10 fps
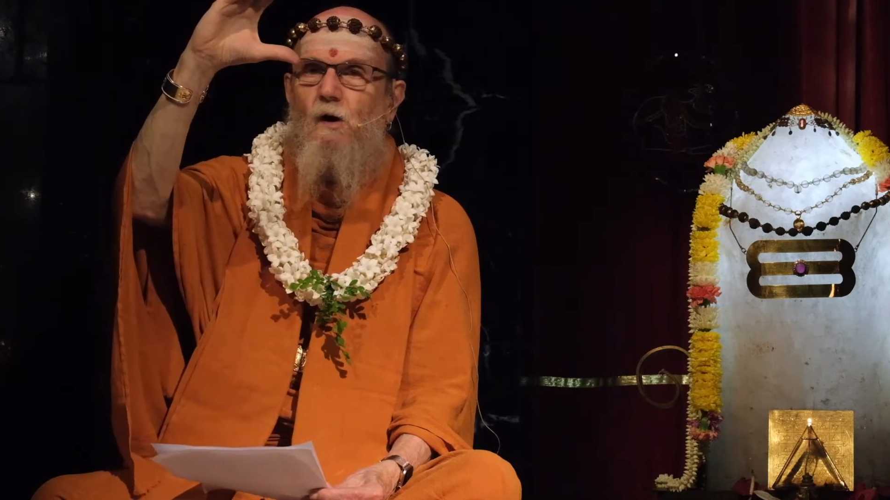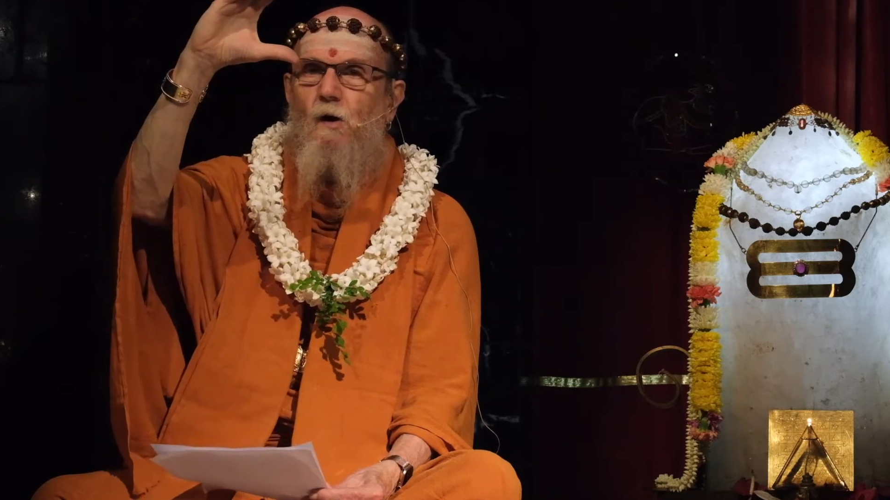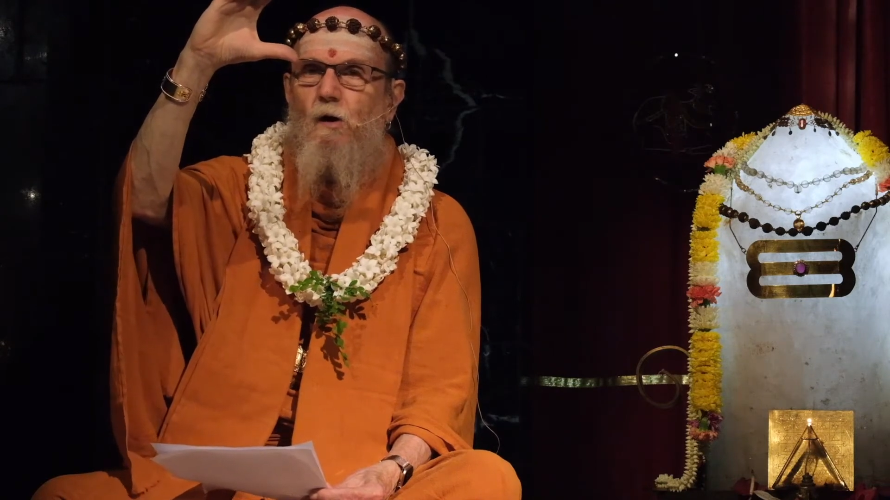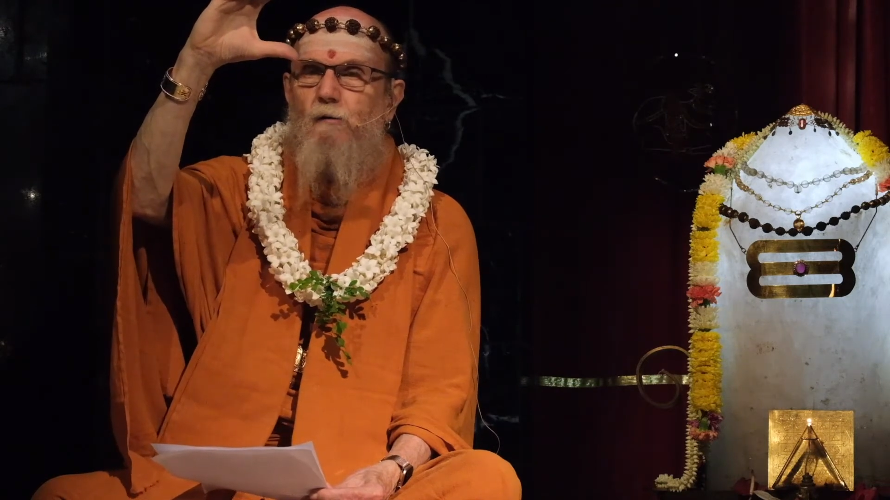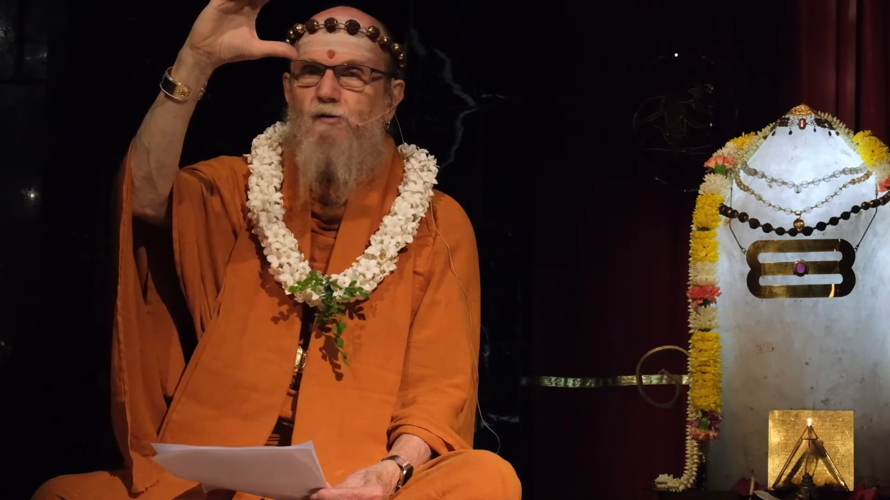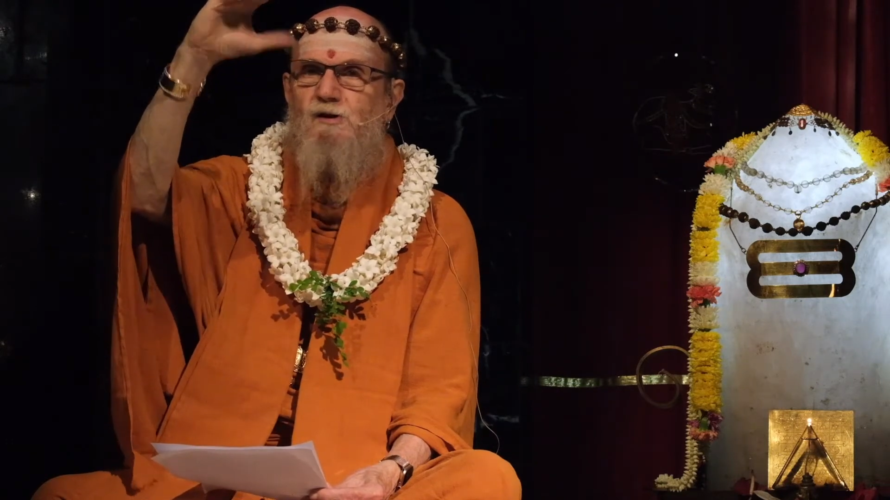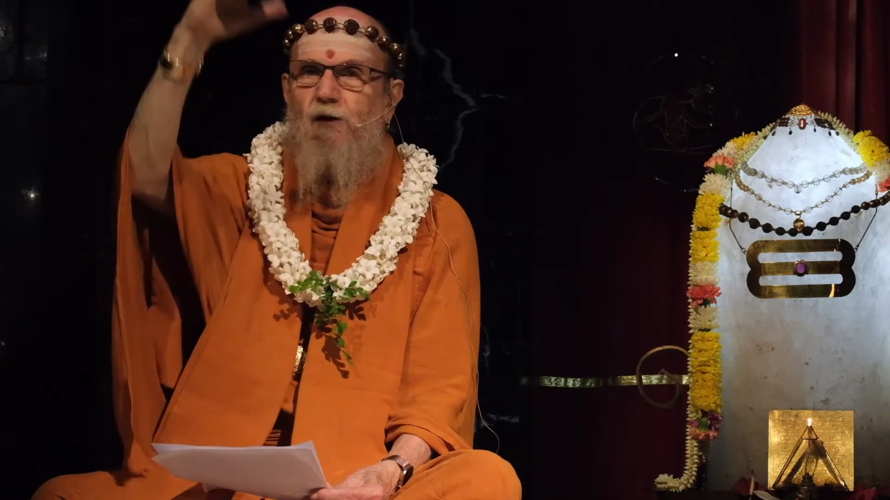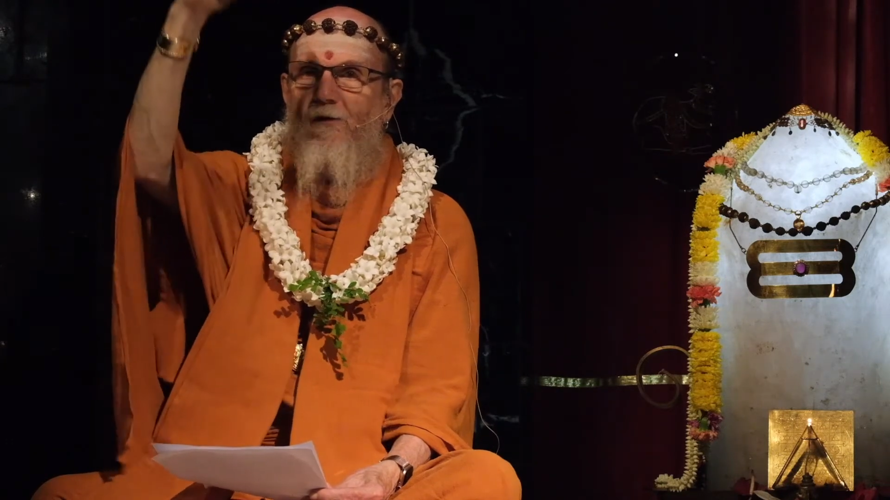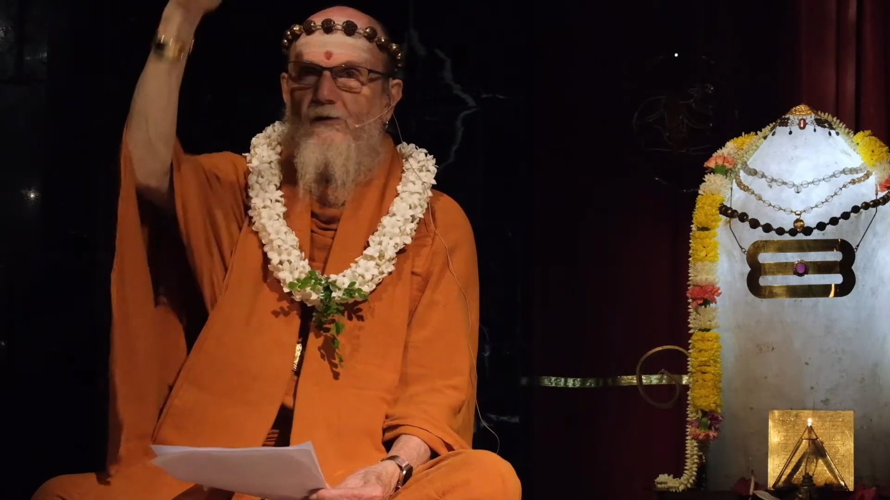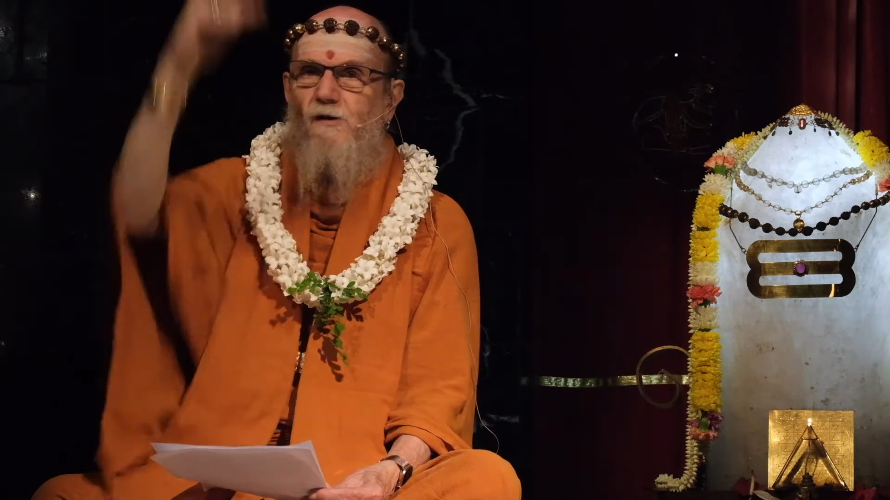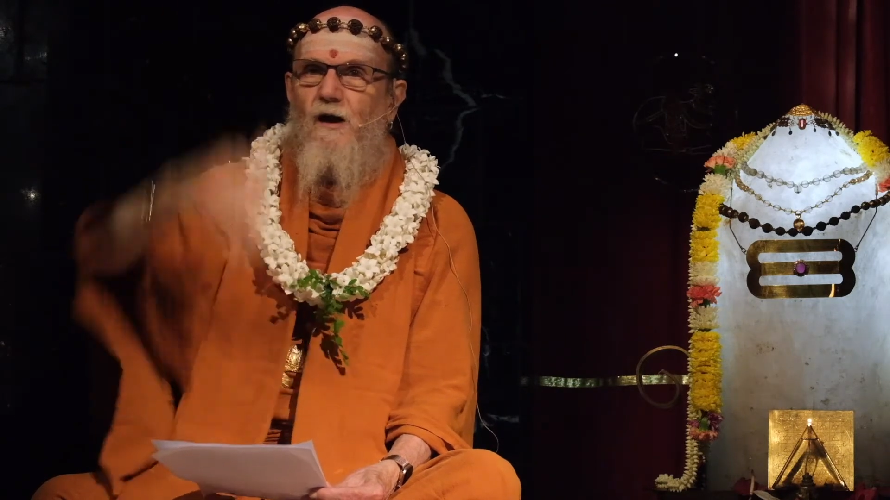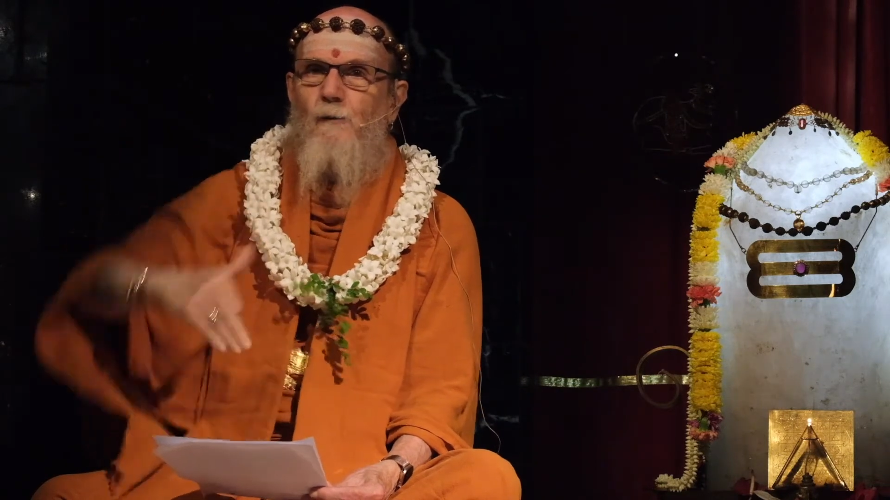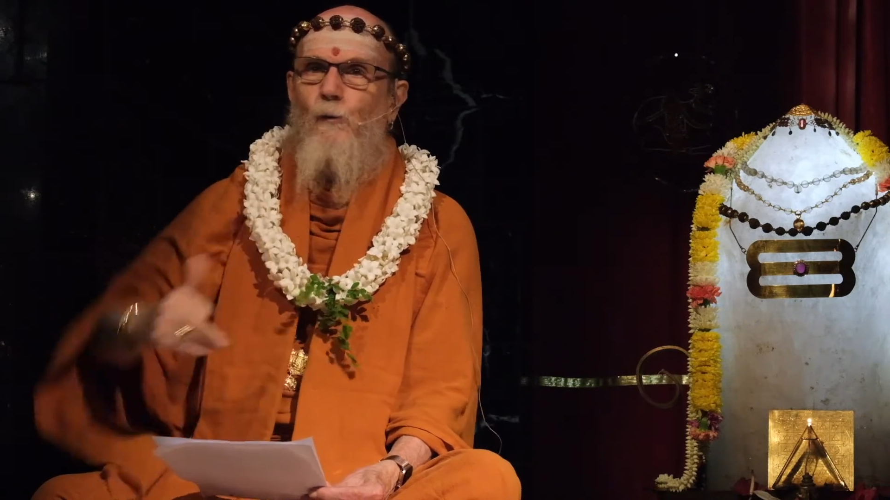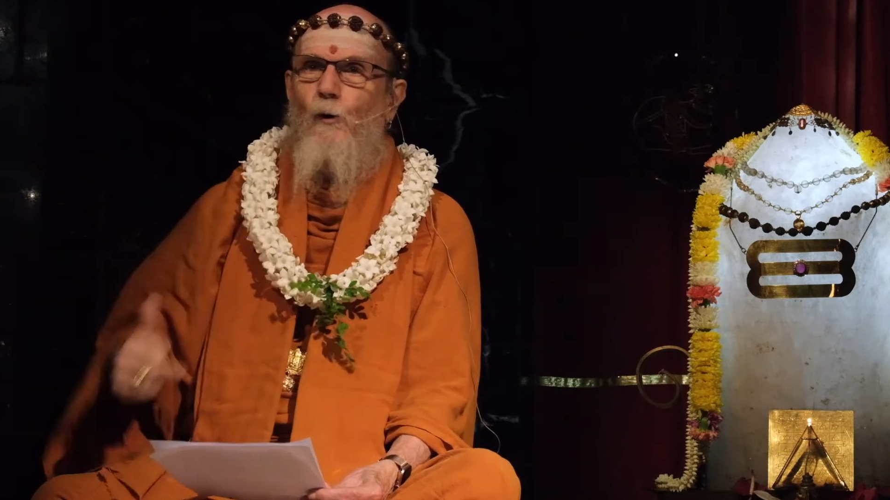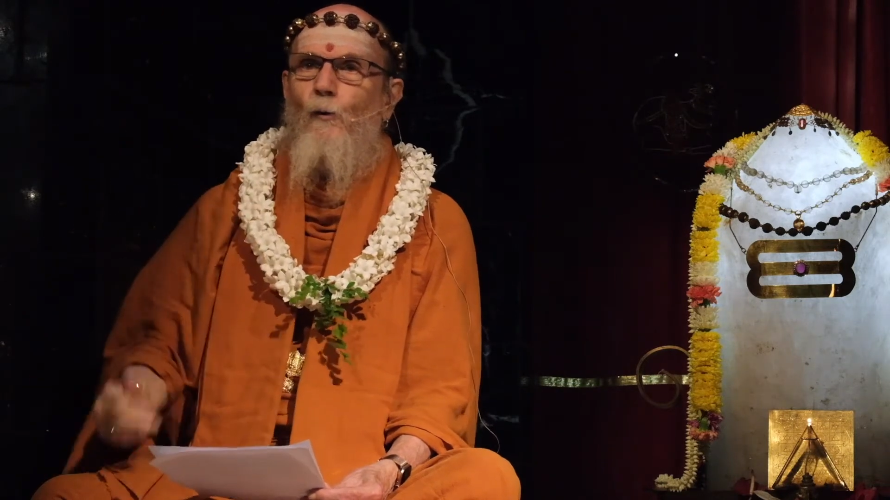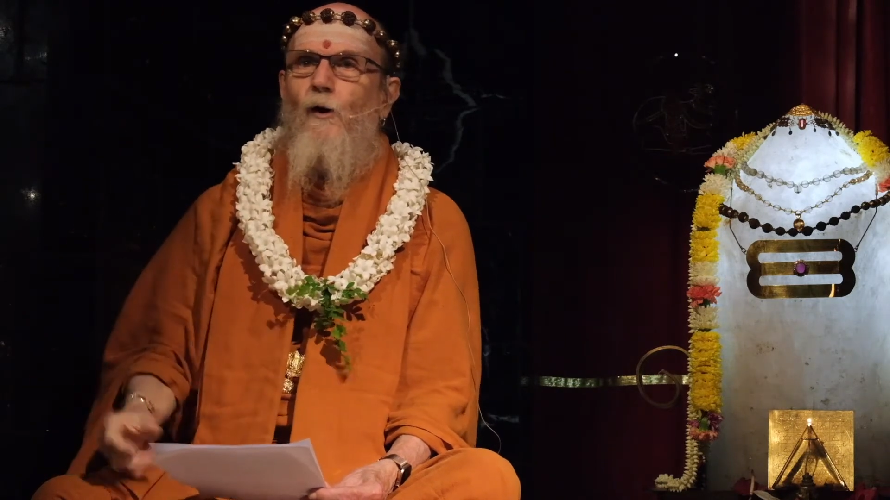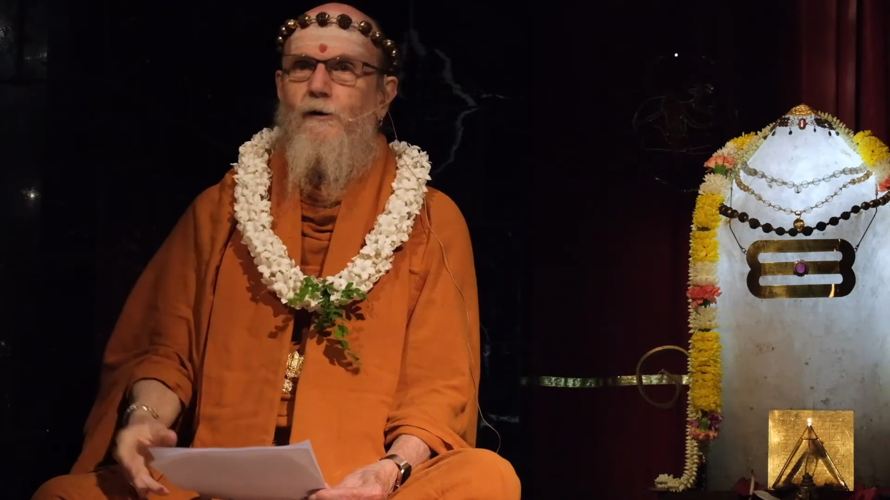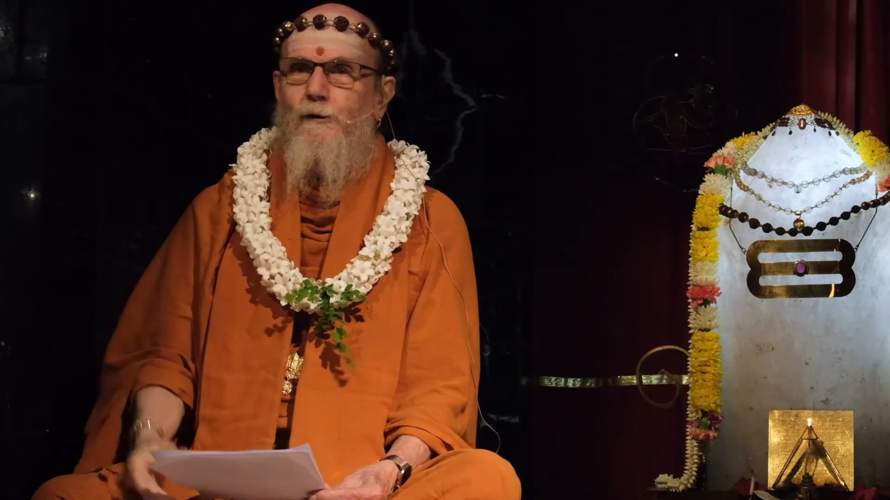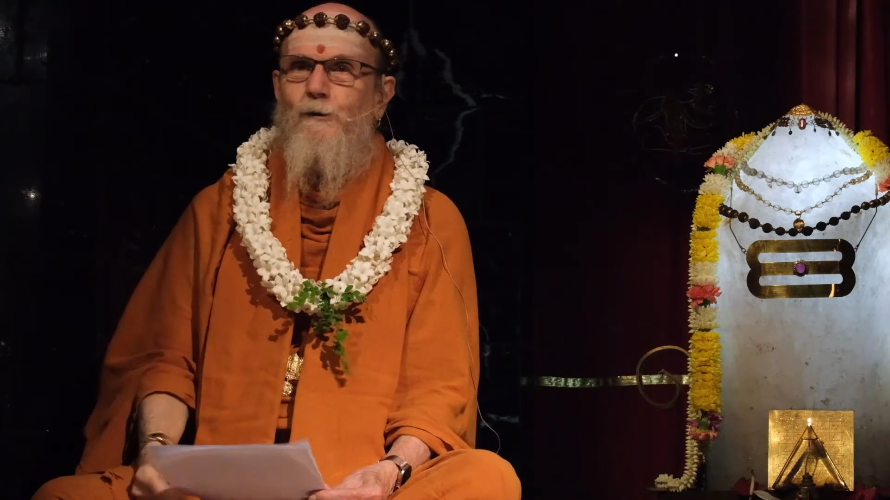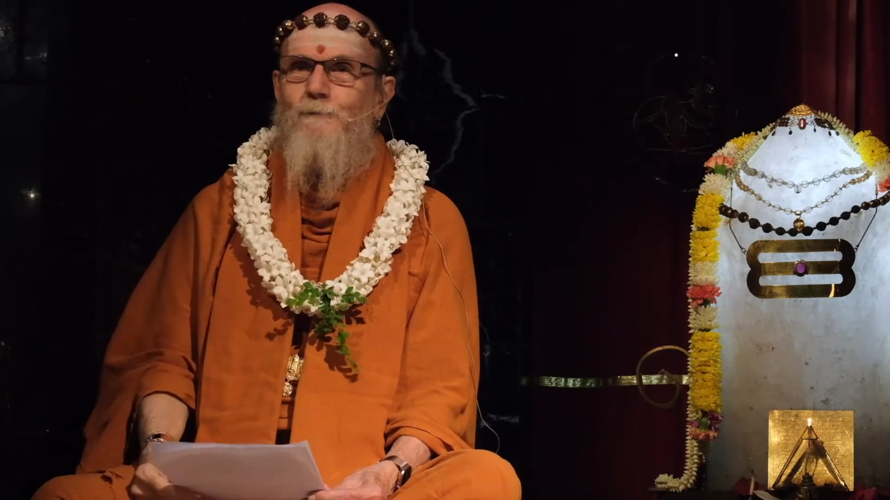all of a sudden there's a lot more water.